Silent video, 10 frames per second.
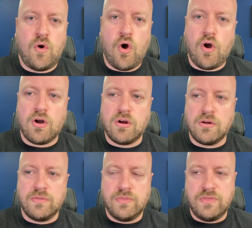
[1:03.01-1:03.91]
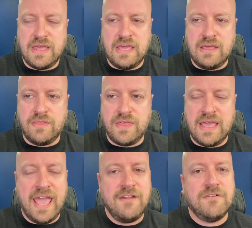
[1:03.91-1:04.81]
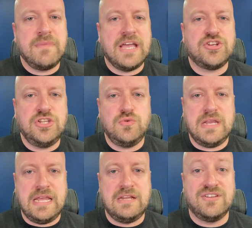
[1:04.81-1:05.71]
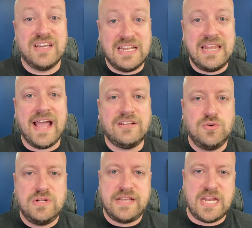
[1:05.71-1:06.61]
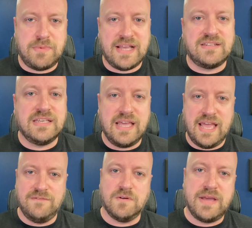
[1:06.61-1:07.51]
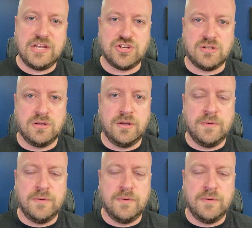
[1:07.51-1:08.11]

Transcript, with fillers: are the, the information you need to connect to a database to get information.